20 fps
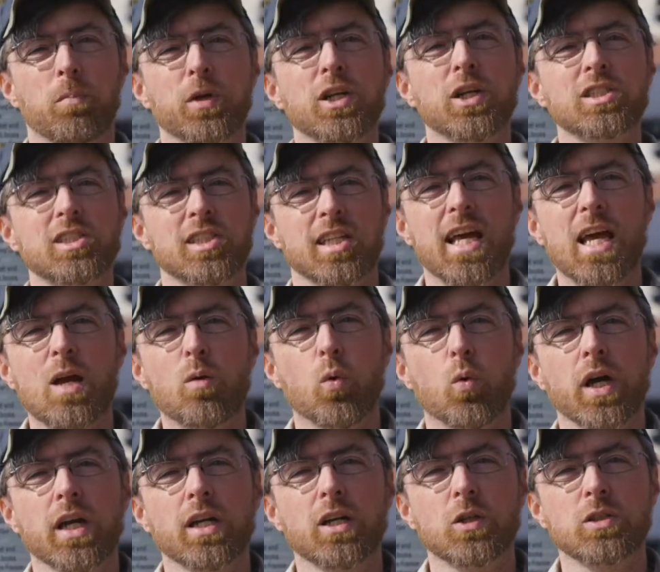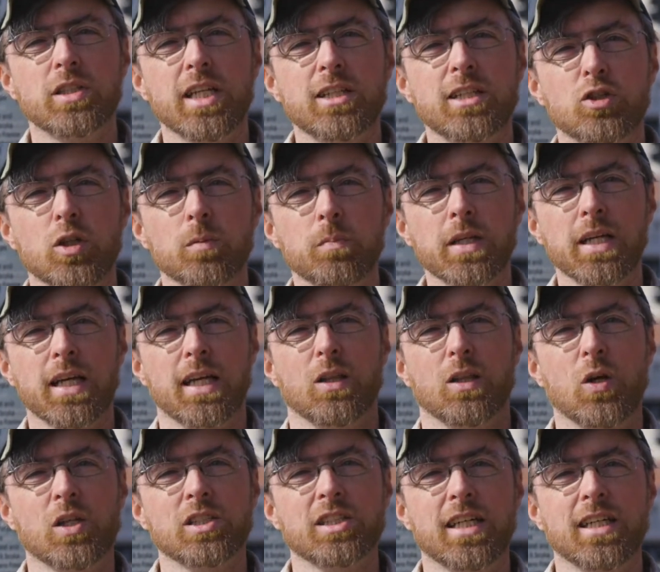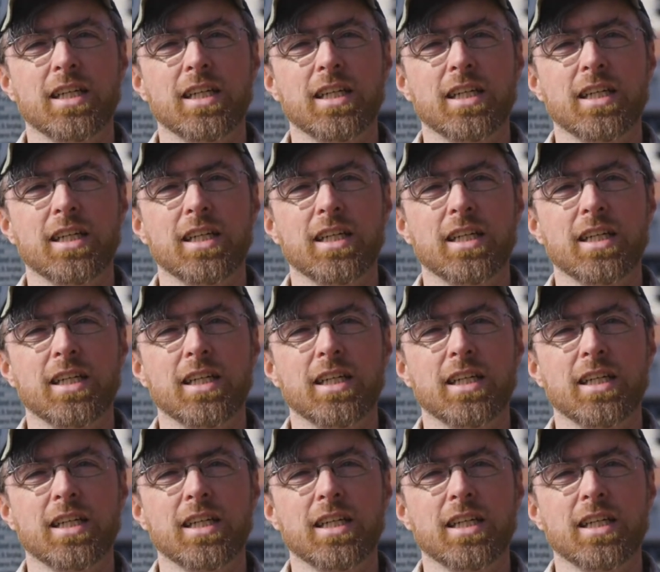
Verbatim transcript: Because today, we're going to go day tripping in Los